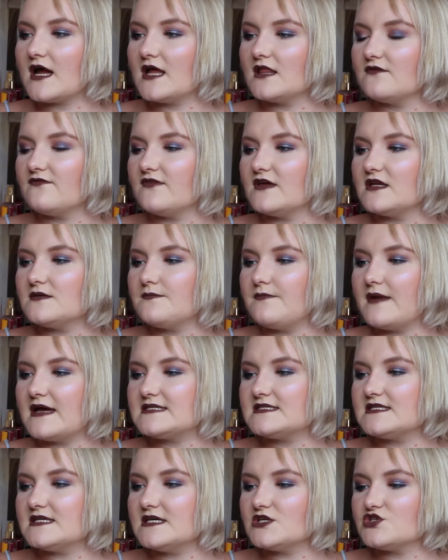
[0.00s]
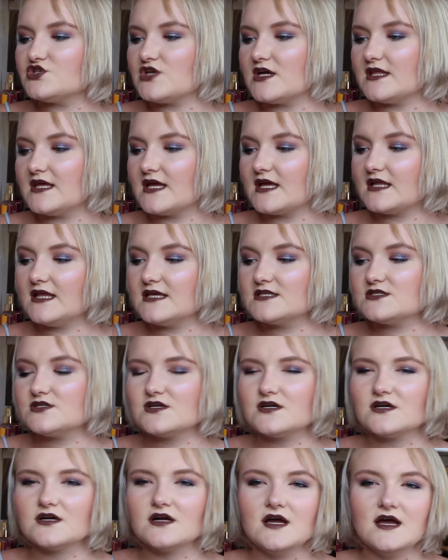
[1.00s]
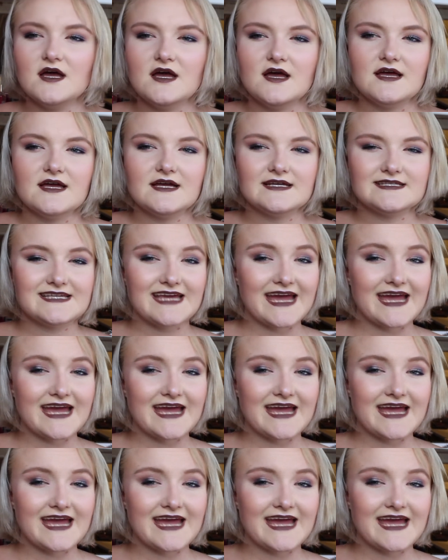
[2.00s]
Elephant Beste Jelly Cleanser. It's